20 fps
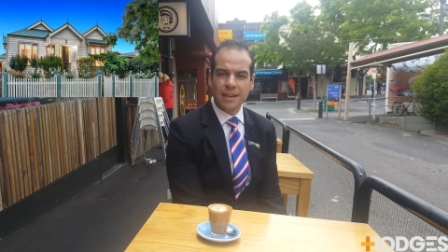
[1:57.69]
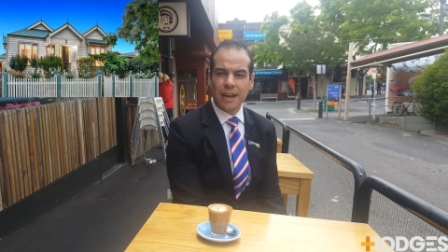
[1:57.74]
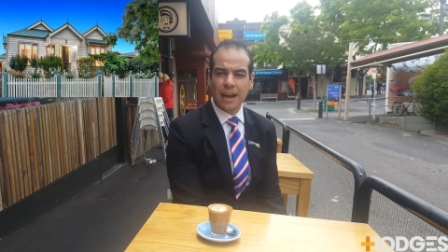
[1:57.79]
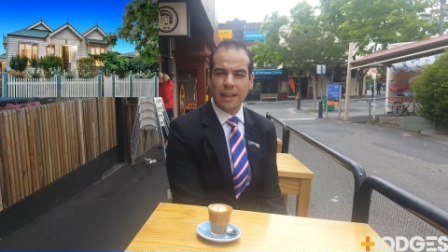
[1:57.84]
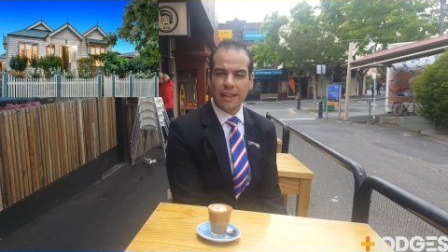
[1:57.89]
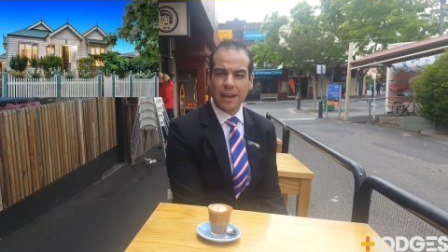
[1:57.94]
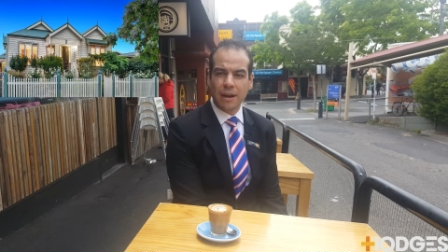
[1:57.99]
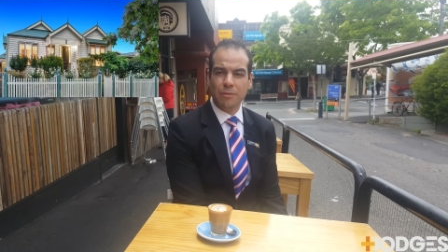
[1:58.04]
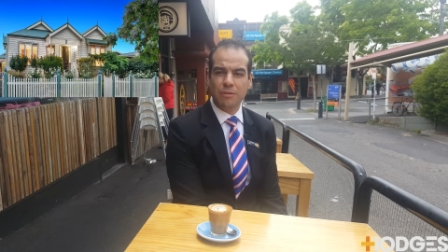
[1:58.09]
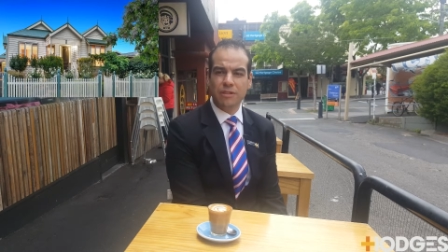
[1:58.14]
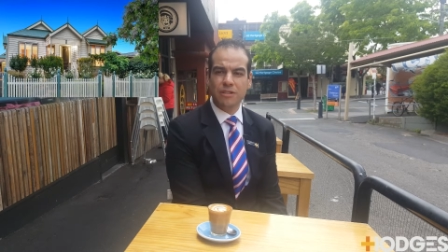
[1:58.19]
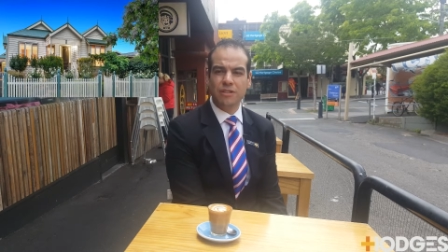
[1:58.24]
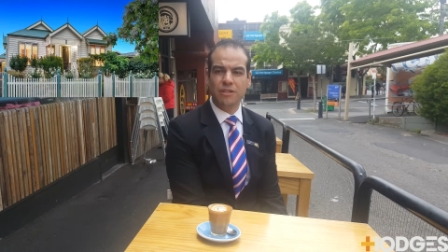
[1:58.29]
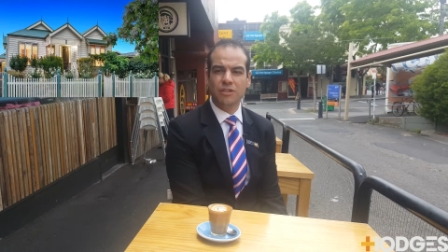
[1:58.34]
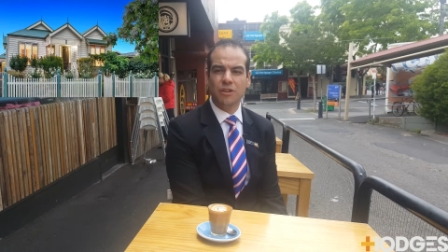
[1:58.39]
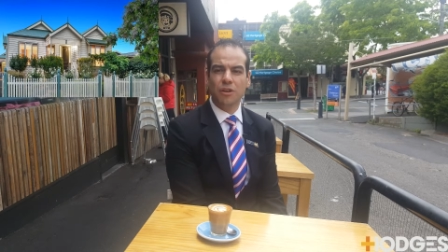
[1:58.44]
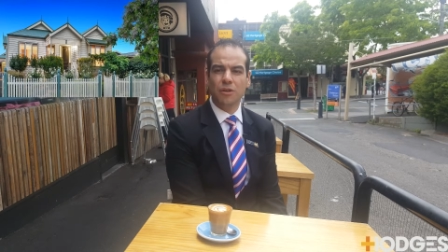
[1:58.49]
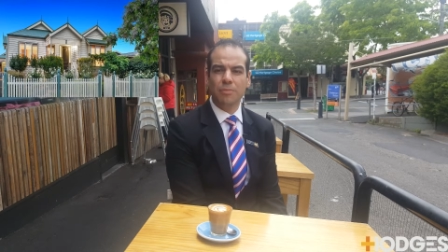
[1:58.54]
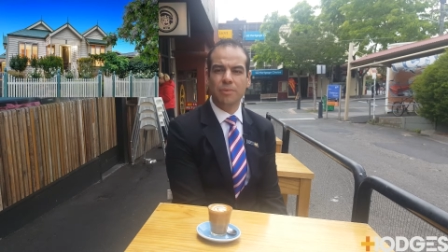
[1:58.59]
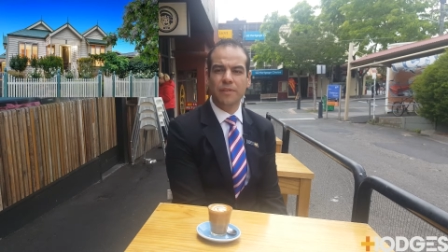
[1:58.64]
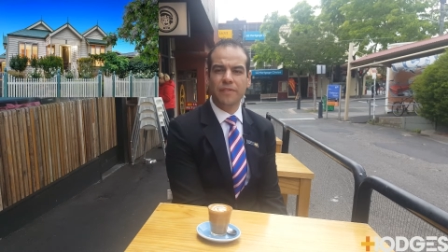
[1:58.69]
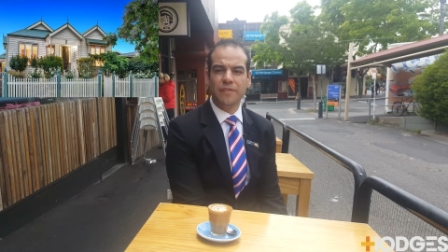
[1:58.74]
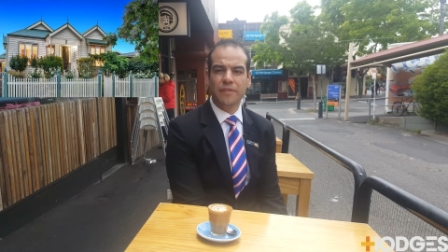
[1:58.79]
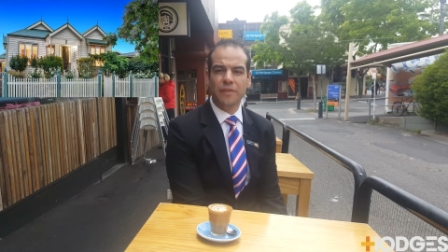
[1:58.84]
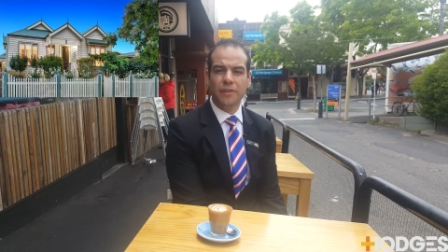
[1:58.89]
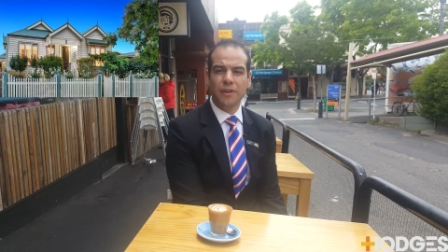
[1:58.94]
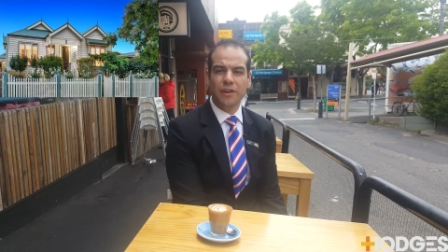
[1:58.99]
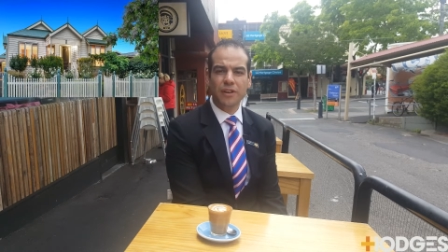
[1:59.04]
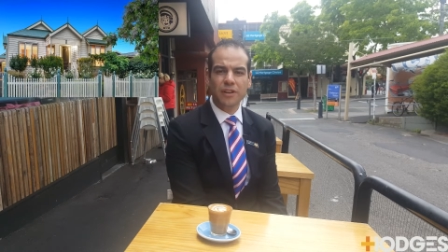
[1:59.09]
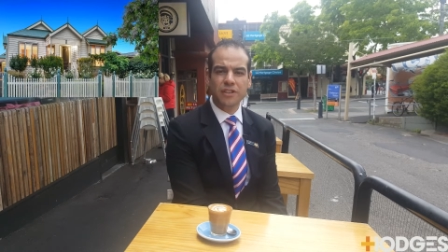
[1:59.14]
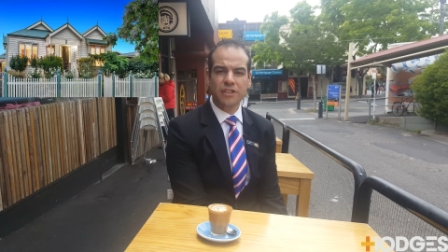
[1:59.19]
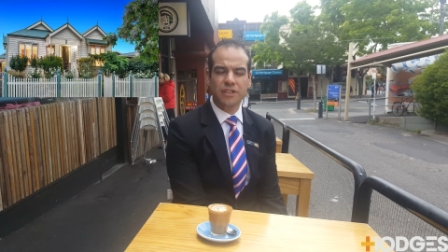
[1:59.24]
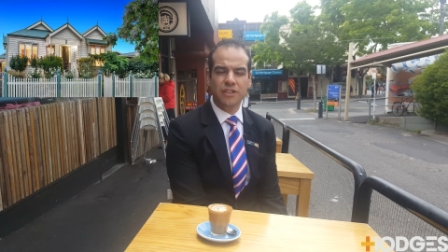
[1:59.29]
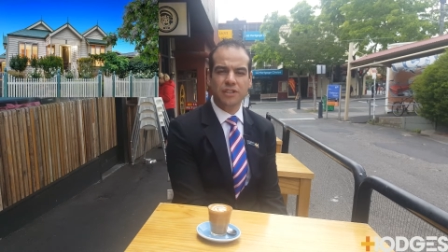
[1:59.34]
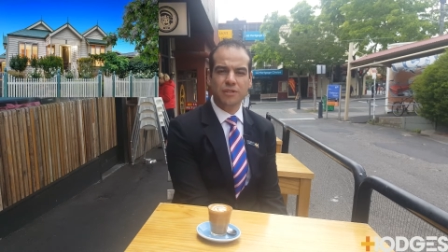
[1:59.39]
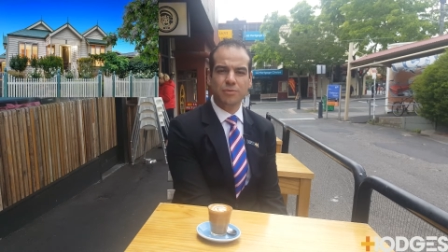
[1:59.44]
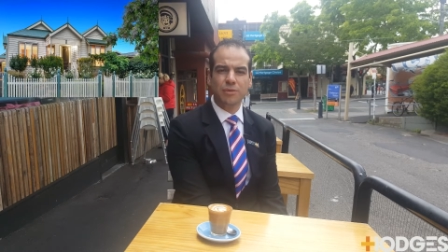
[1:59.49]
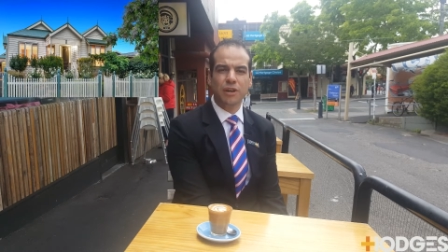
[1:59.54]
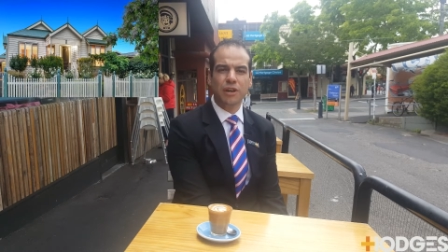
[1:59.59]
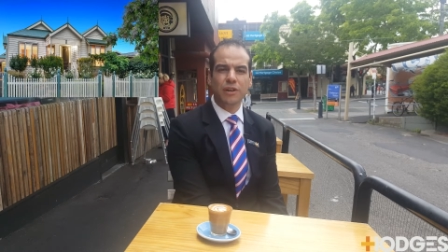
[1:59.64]
and that was sold before auction
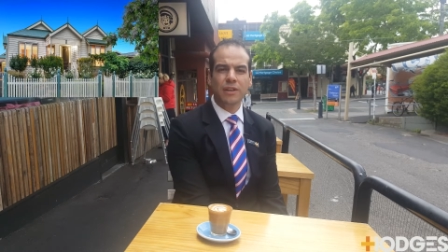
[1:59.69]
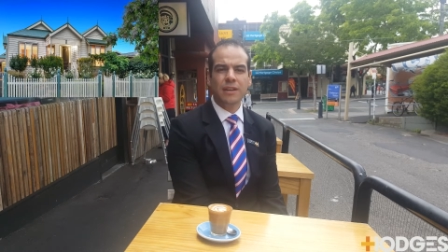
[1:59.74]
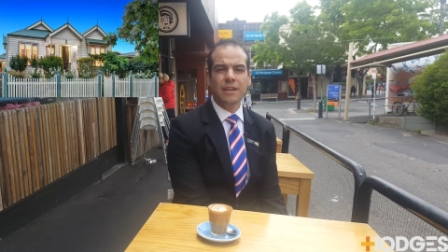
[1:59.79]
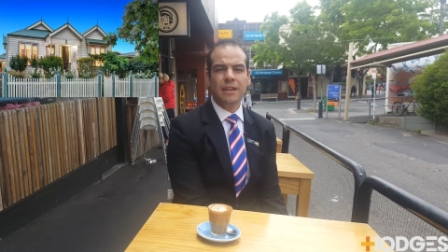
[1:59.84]
as well.